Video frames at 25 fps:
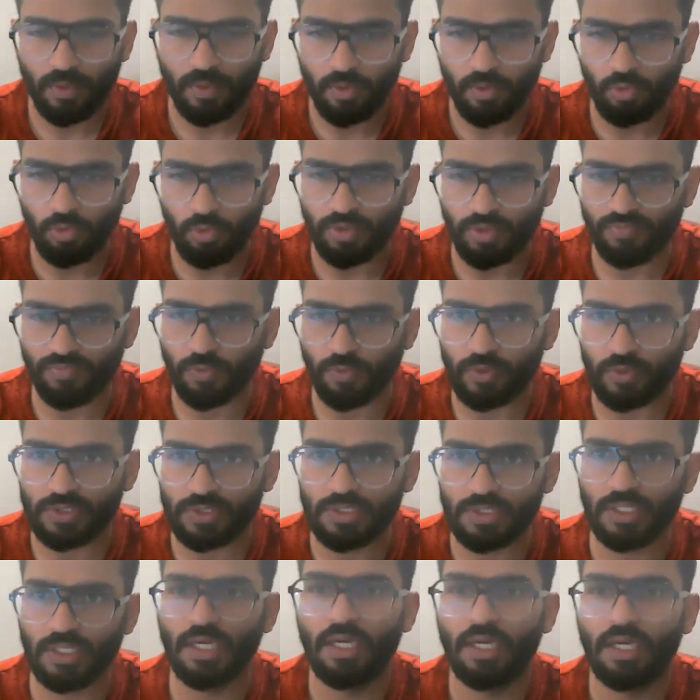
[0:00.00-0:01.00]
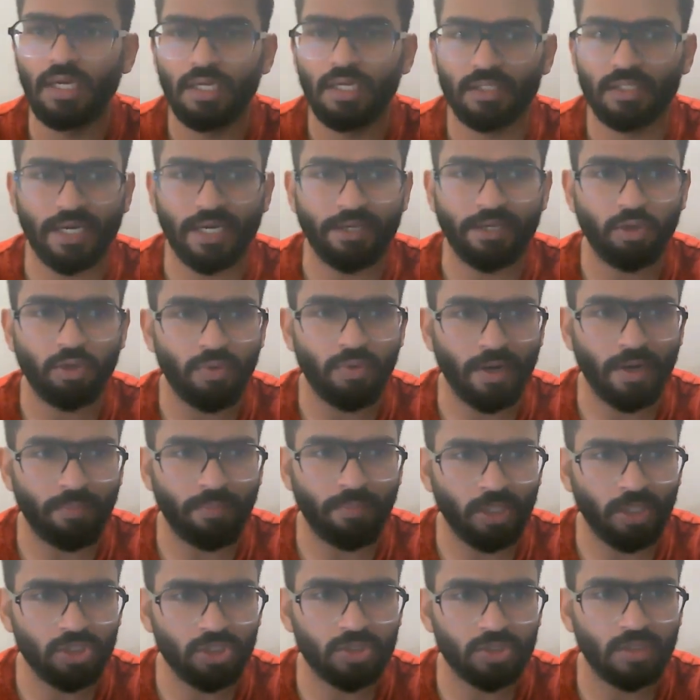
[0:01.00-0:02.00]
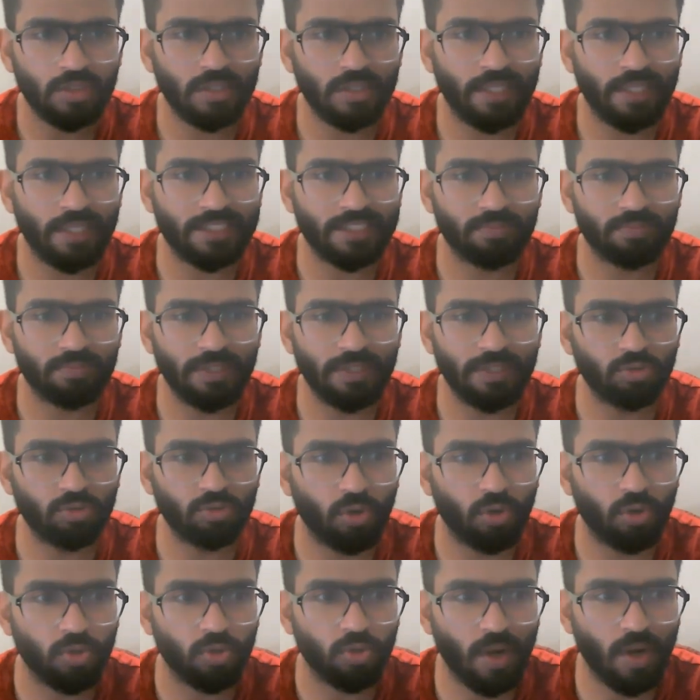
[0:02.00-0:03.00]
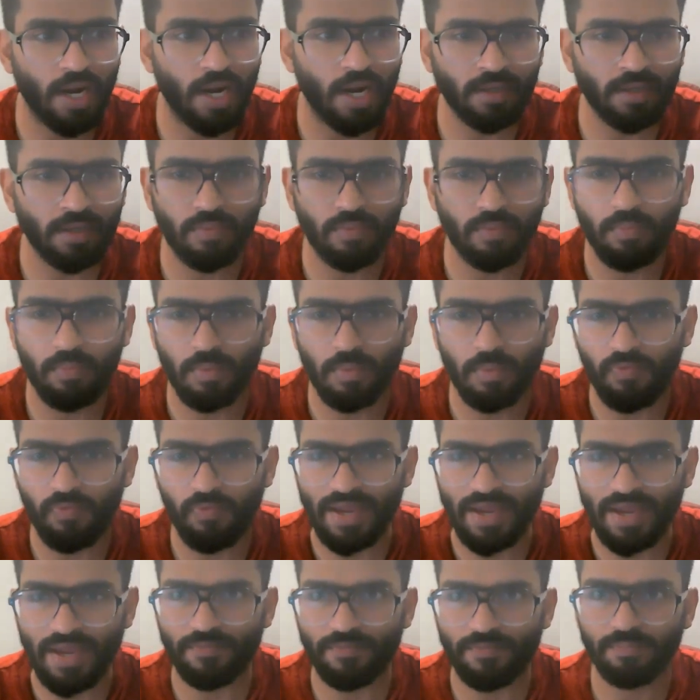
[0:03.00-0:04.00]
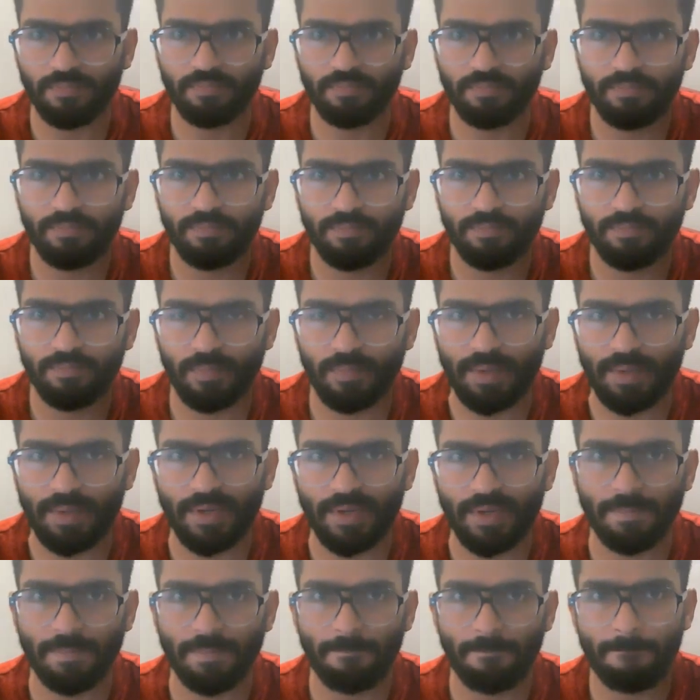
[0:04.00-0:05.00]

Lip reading: Okay, folks. Thank you very much. Let's meet tomorrow at 5. Bye bye.